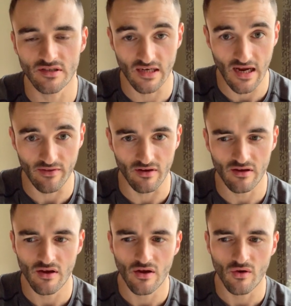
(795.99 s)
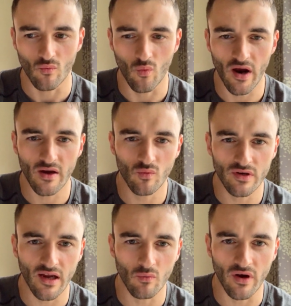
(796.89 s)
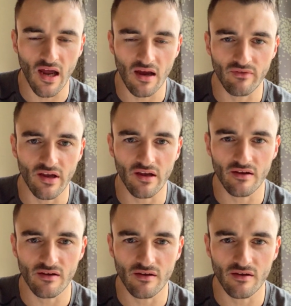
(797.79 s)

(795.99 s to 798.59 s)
together, why would I want to have it